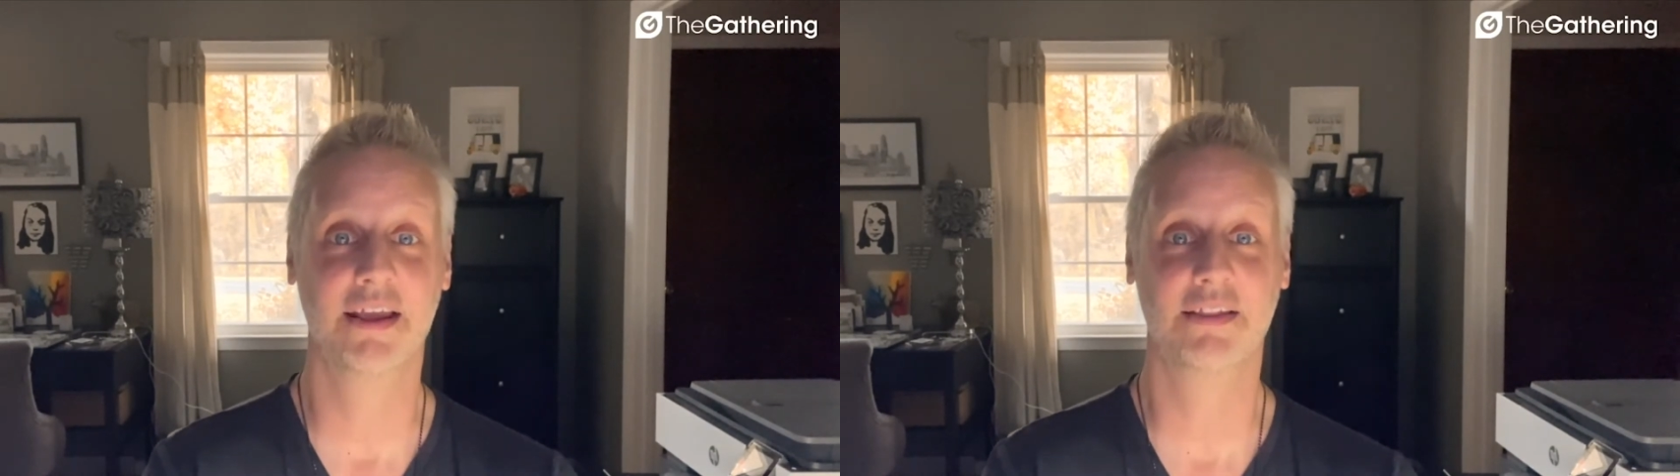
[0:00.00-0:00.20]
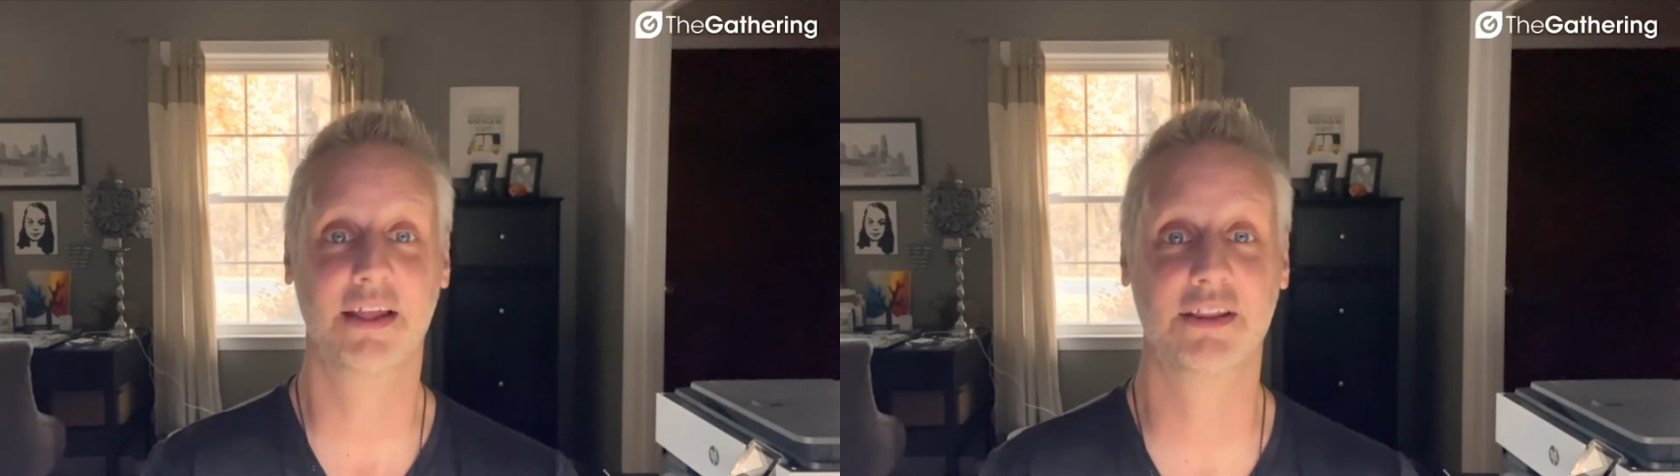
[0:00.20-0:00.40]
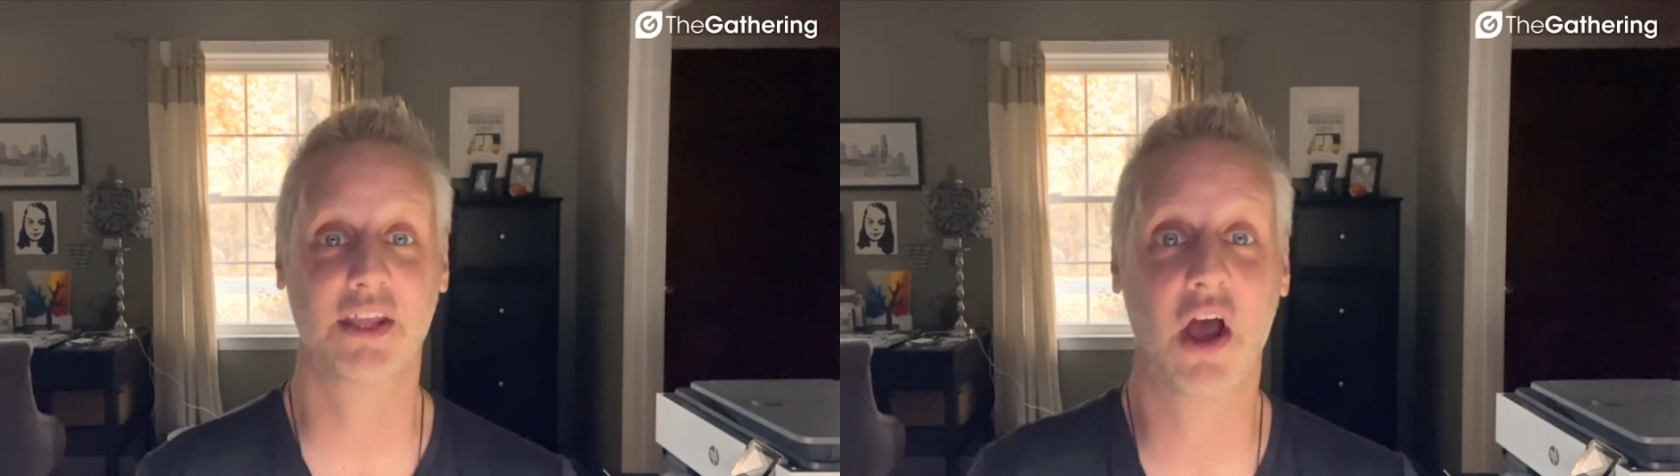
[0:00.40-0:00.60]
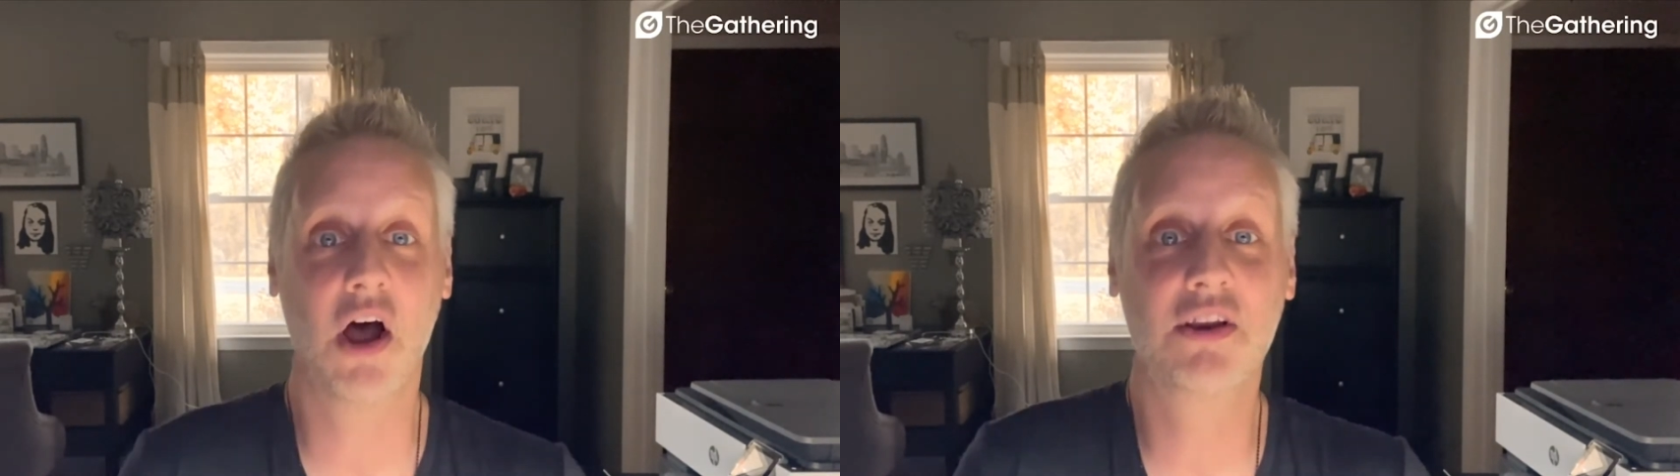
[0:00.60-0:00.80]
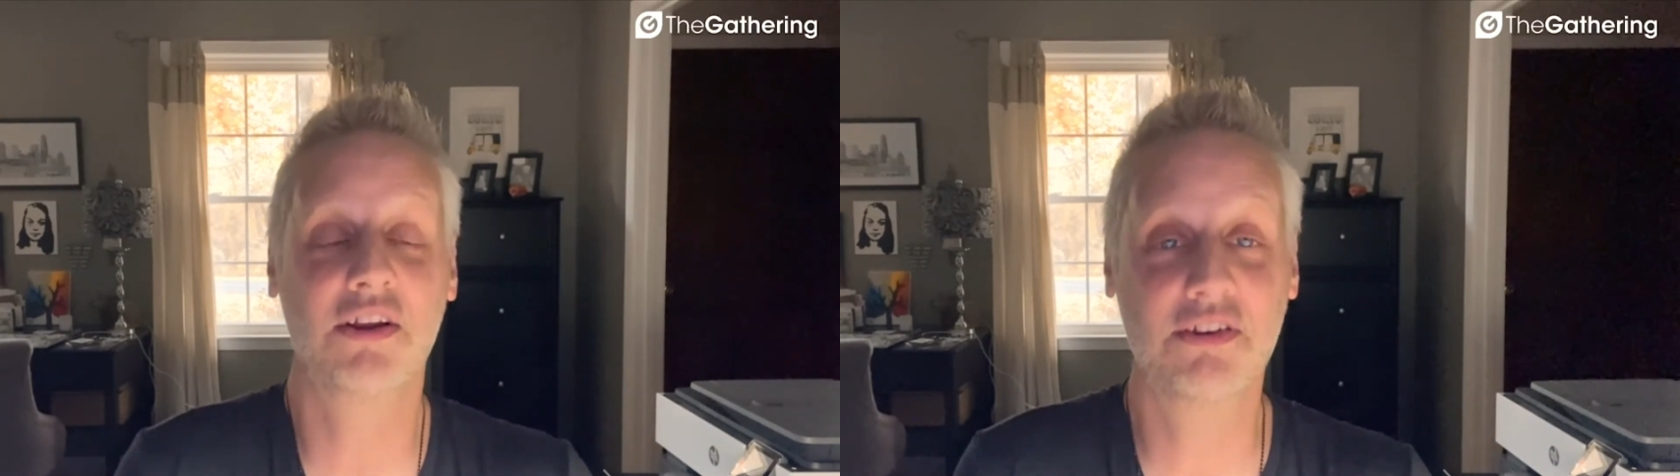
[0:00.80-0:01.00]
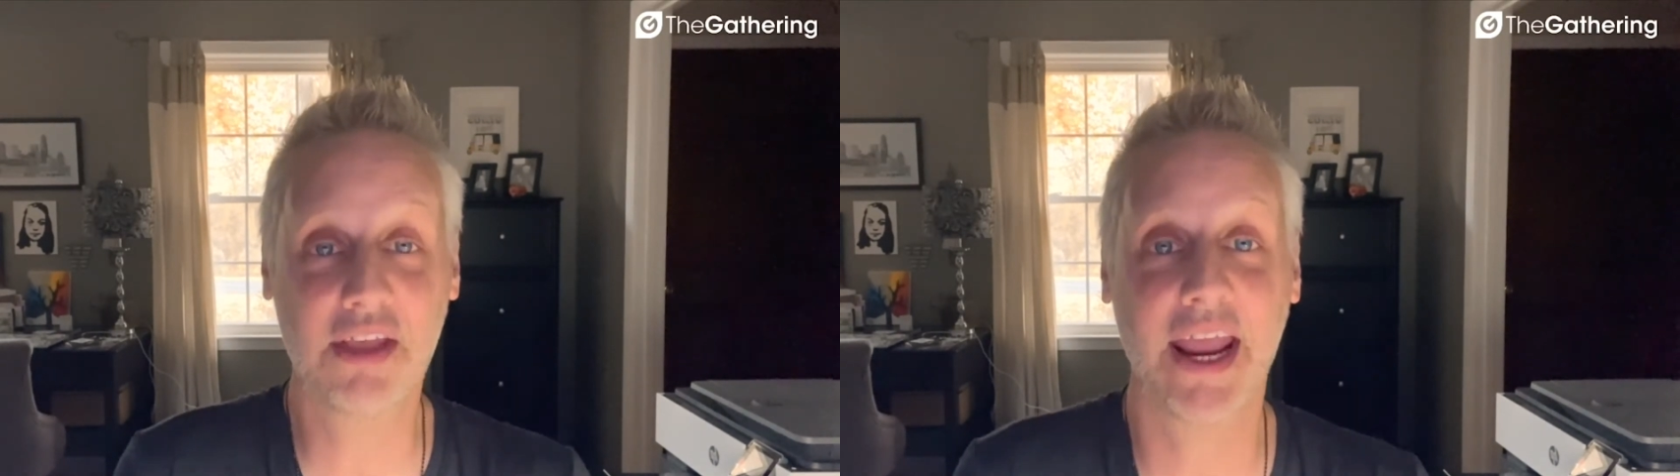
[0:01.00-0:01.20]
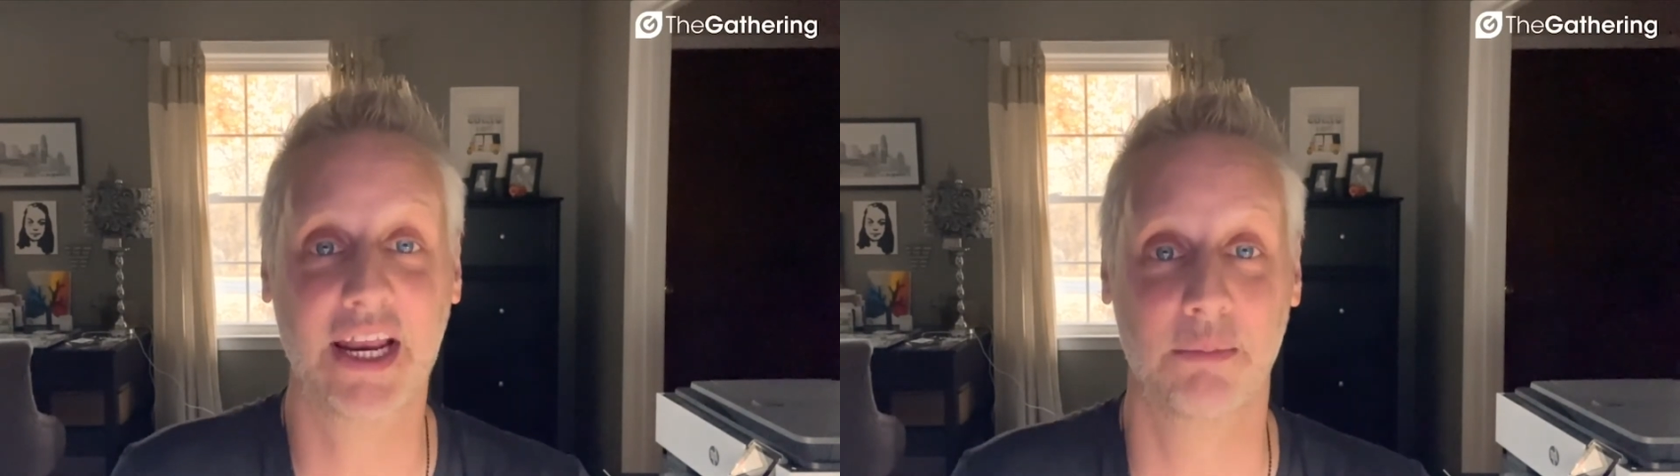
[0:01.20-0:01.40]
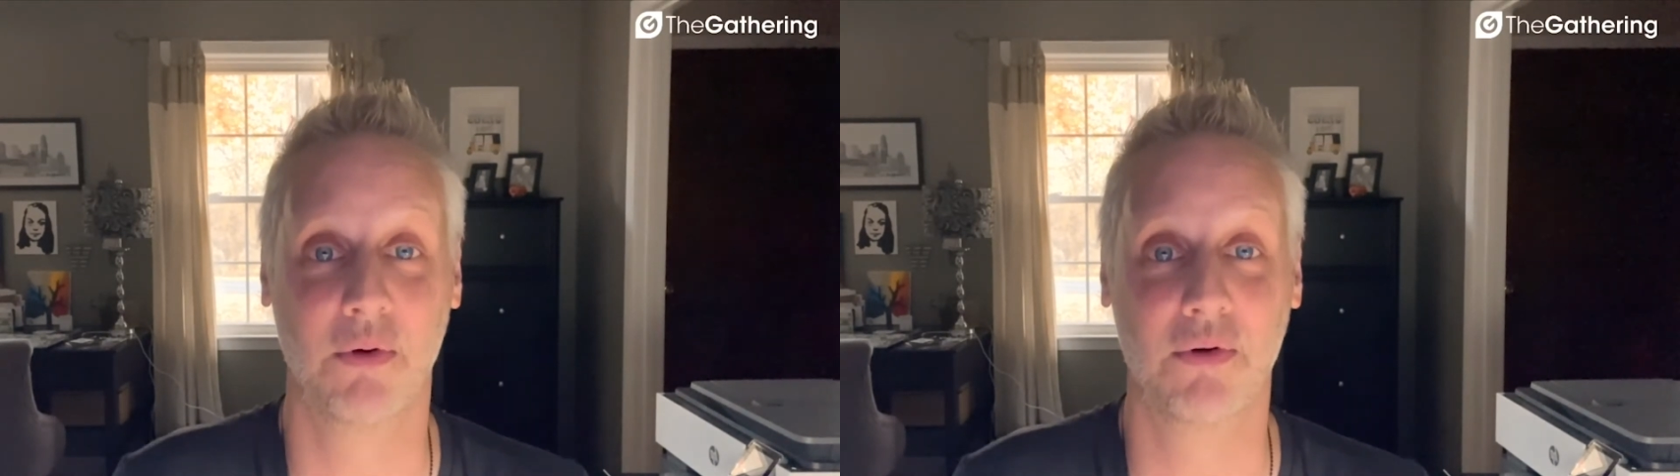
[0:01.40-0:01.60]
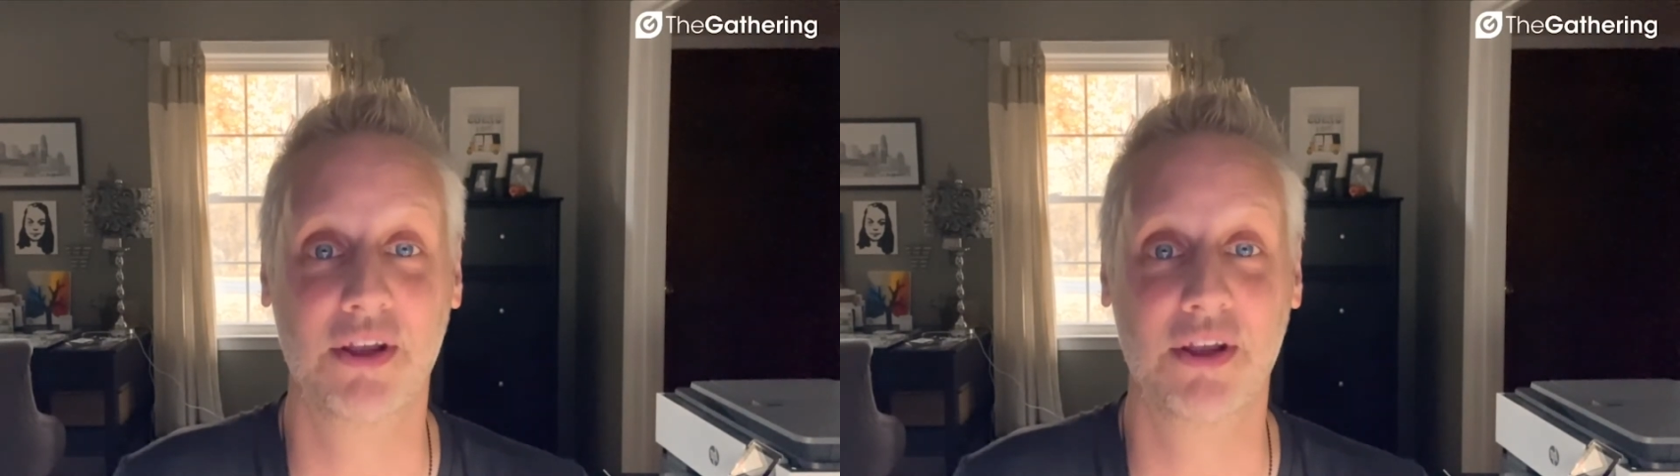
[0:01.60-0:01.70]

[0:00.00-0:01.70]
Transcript: that the uncontainable